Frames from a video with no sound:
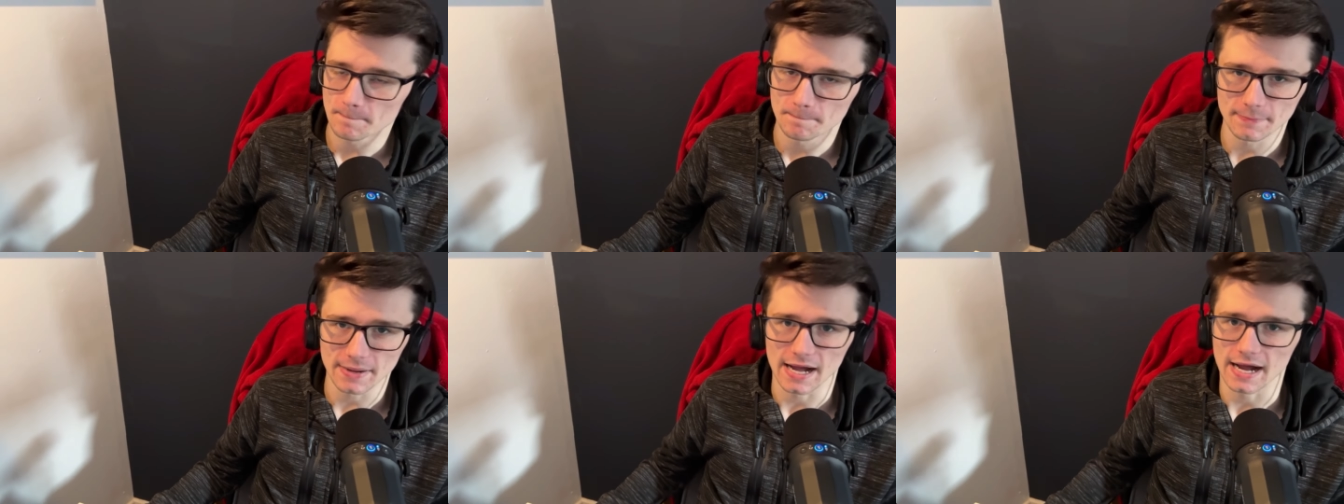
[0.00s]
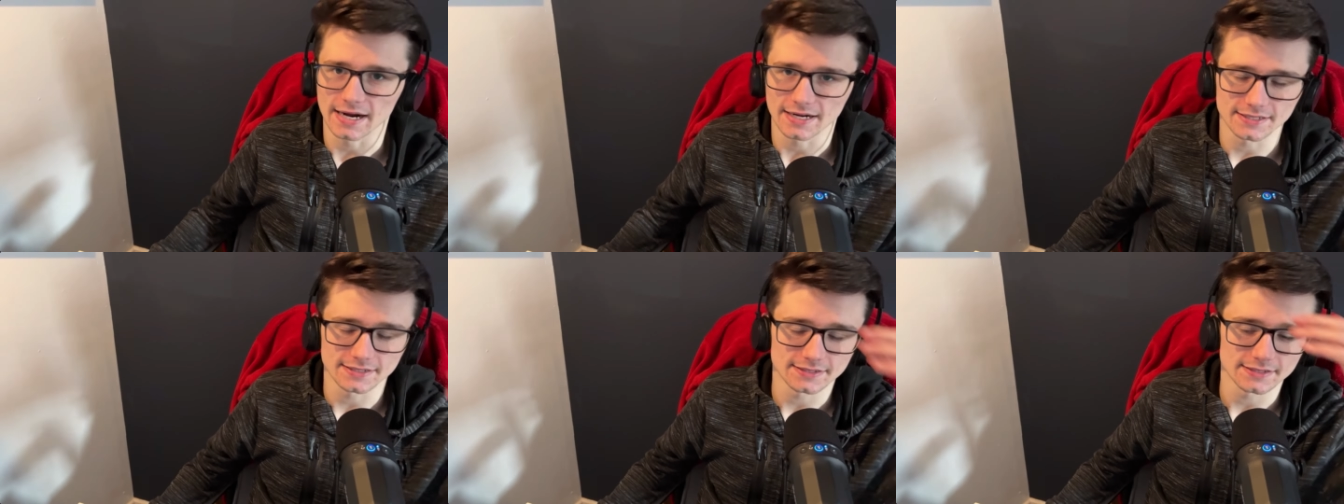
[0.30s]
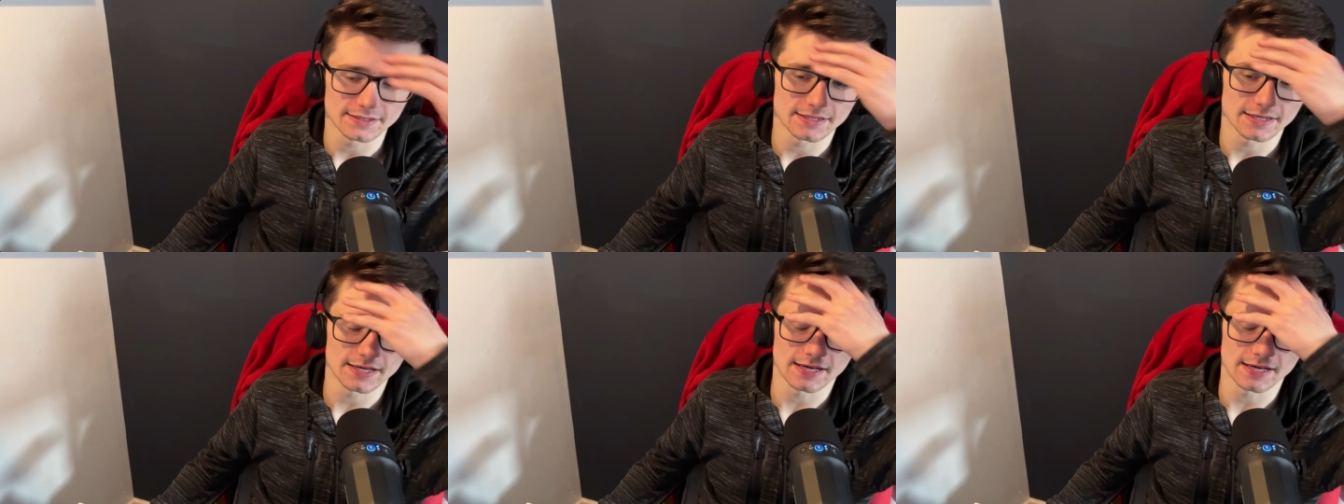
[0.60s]
back
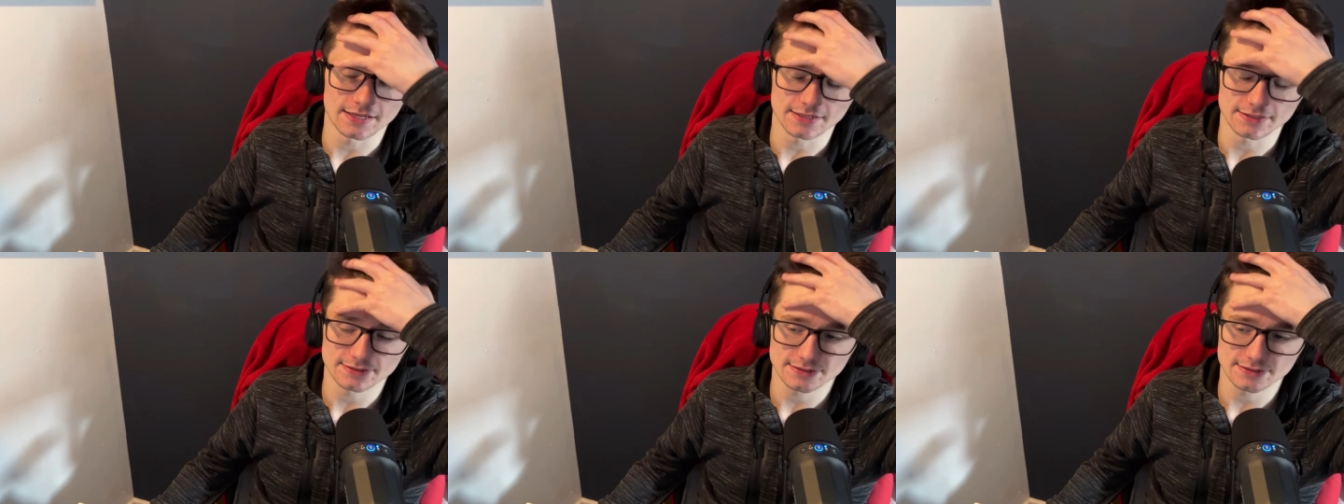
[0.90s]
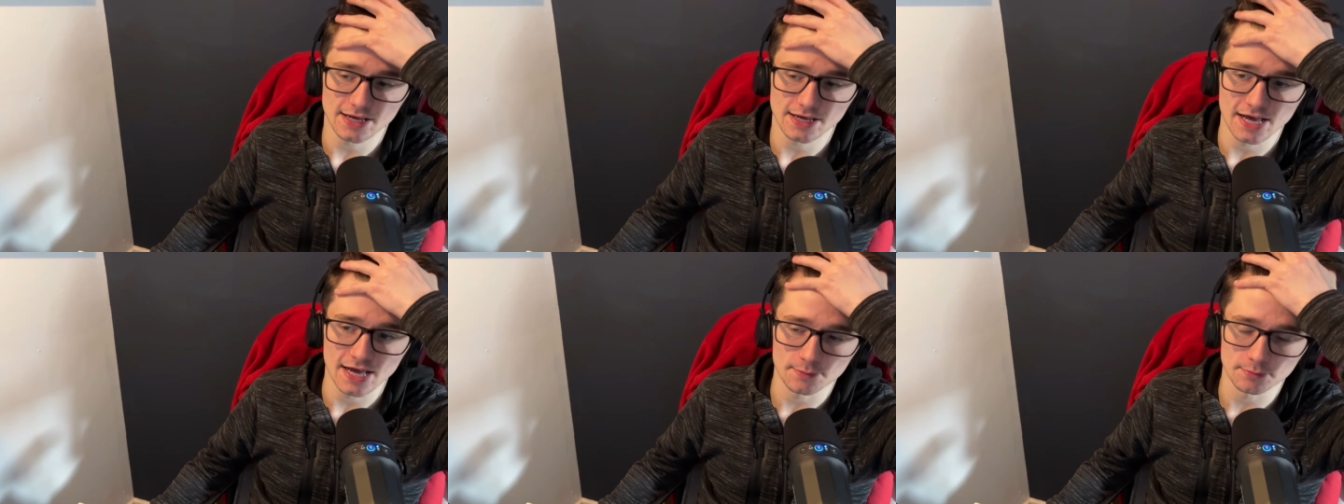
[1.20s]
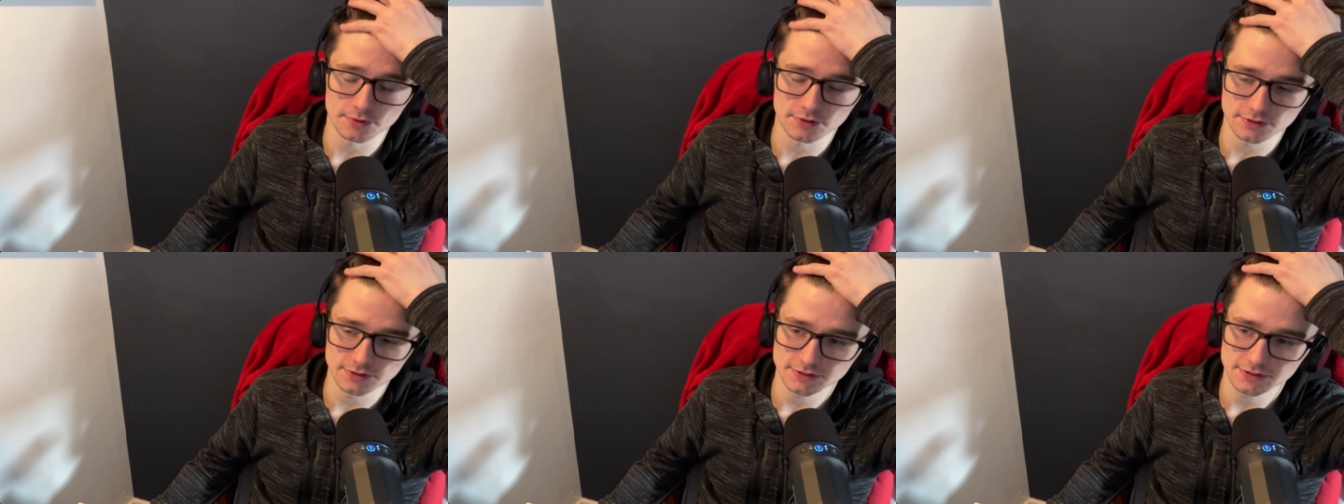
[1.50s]
at
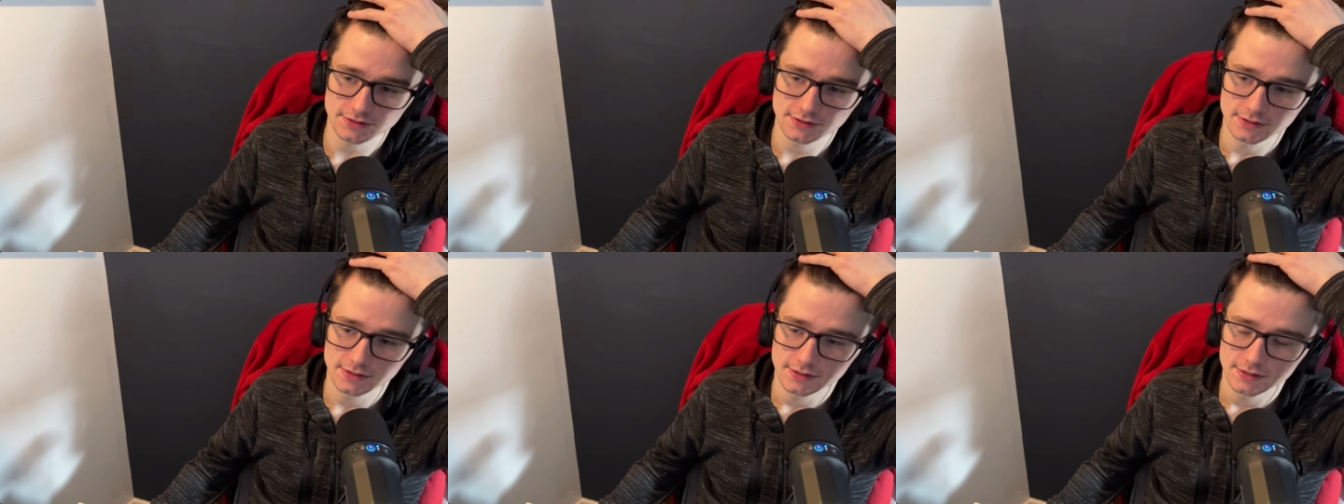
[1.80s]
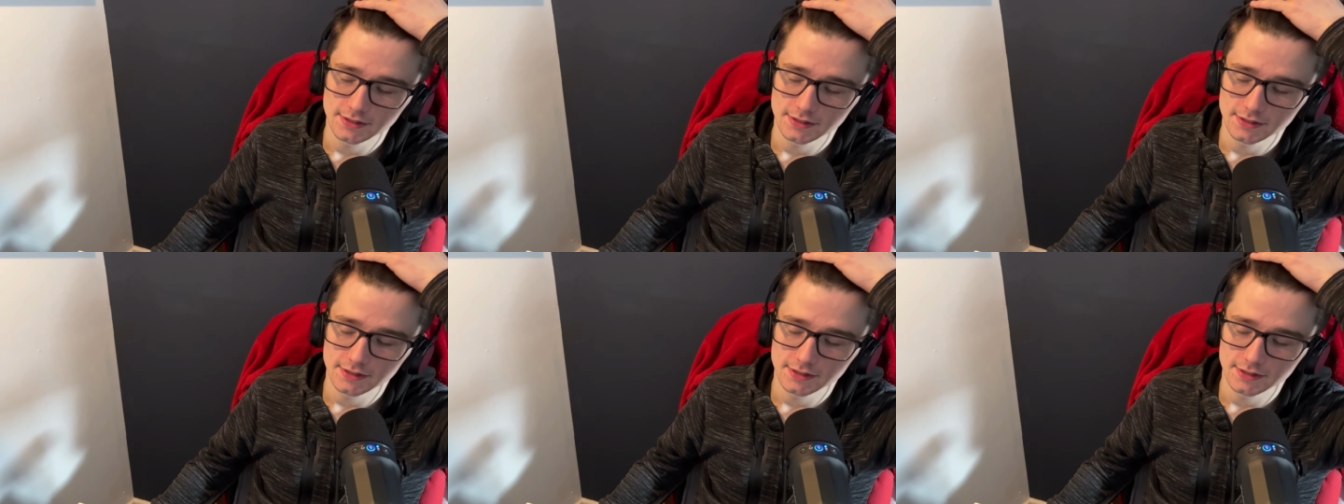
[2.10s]
Abbott.